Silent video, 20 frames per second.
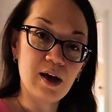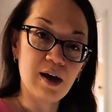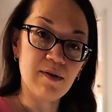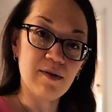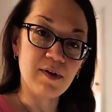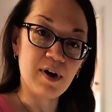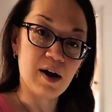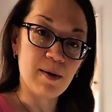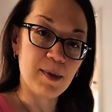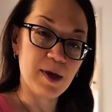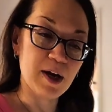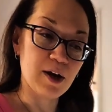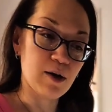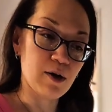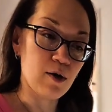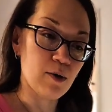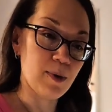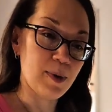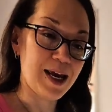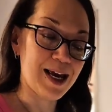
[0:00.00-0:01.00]
I've got my
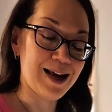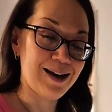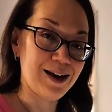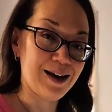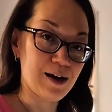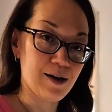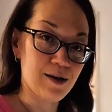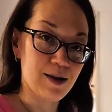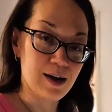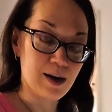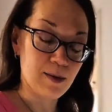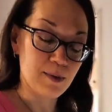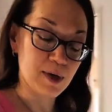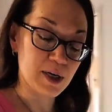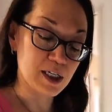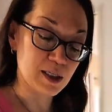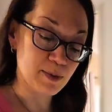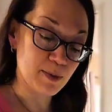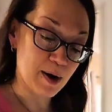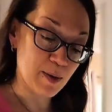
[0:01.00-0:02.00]
good old pan here that I'm
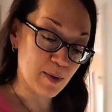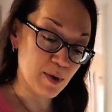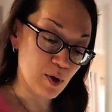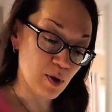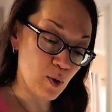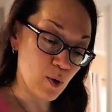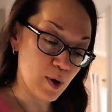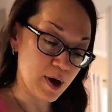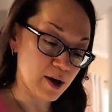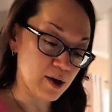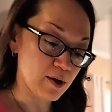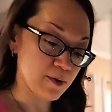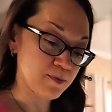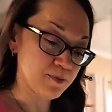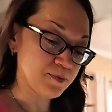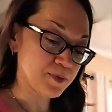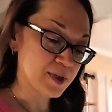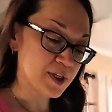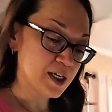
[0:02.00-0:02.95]
gonna spray with oil.